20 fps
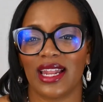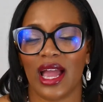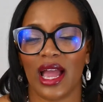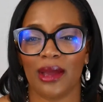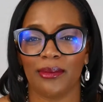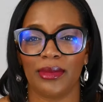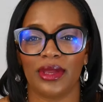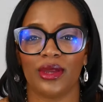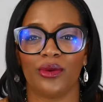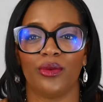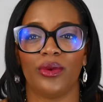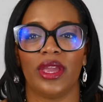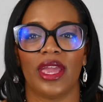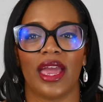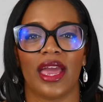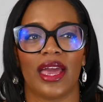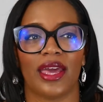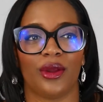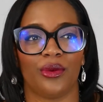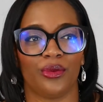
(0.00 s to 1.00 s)
I mean, we
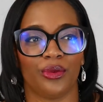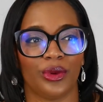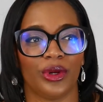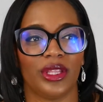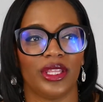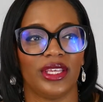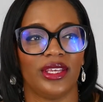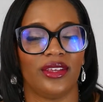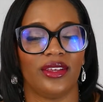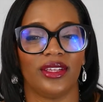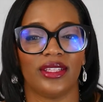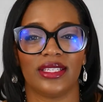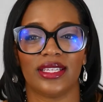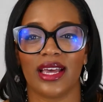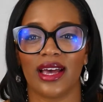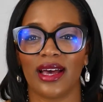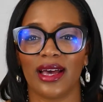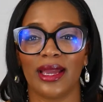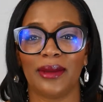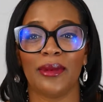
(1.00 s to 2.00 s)
had a really good
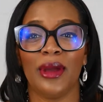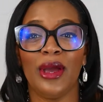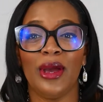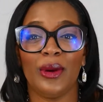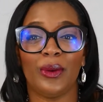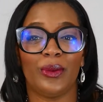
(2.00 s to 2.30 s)
time.